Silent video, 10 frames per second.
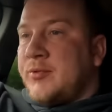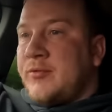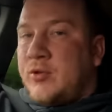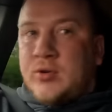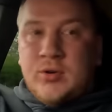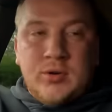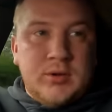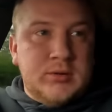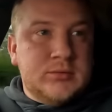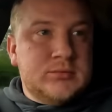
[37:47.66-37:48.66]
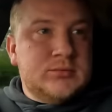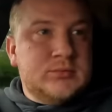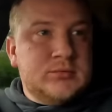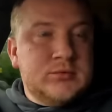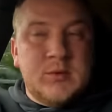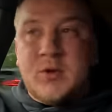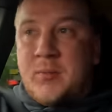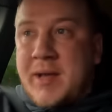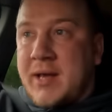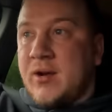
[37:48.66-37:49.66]
before we've
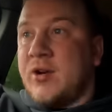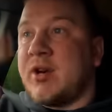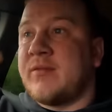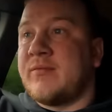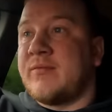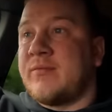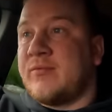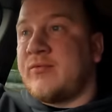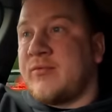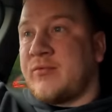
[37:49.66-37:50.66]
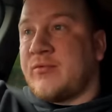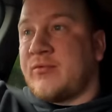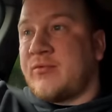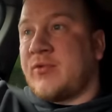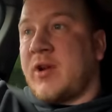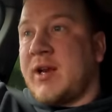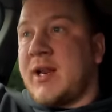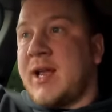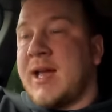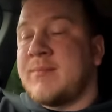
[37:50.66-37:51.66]
got bank holiday.
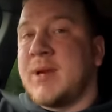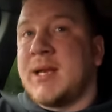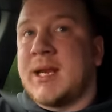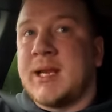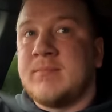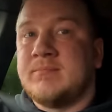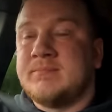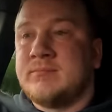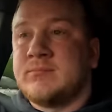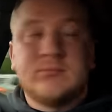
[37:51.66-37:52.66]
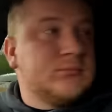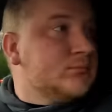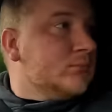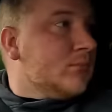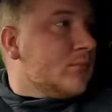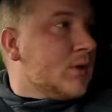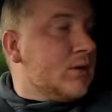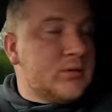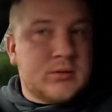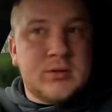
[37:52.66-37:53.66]
Friday and Monday.
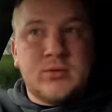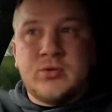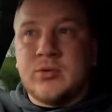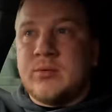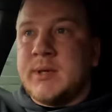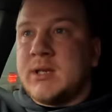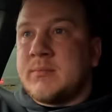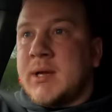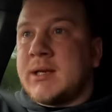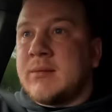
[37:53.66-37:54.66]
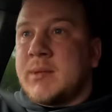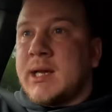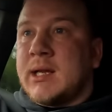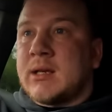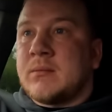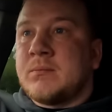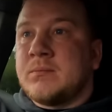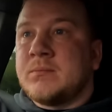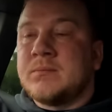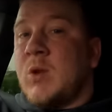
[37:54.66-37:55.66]
It's a too short week back to back,
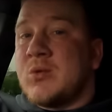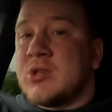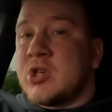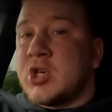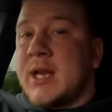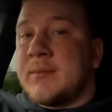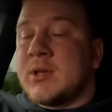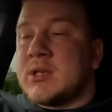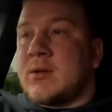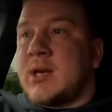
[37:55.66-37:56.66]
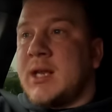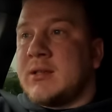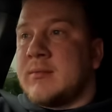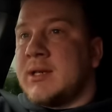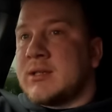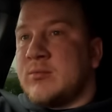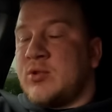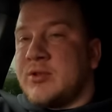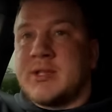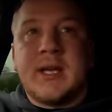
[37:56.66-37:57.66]
which is a shame because I would like to make some
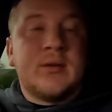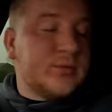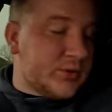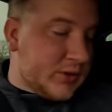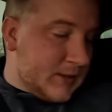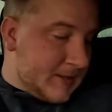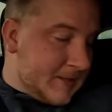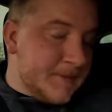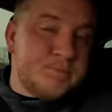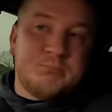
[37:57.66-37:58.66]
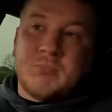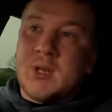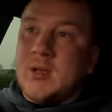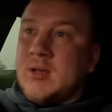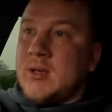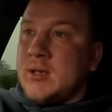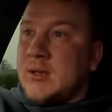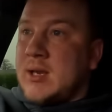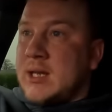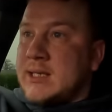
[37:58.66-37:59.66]
more sales,
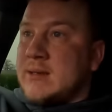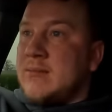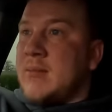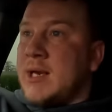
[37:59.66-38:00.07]
get some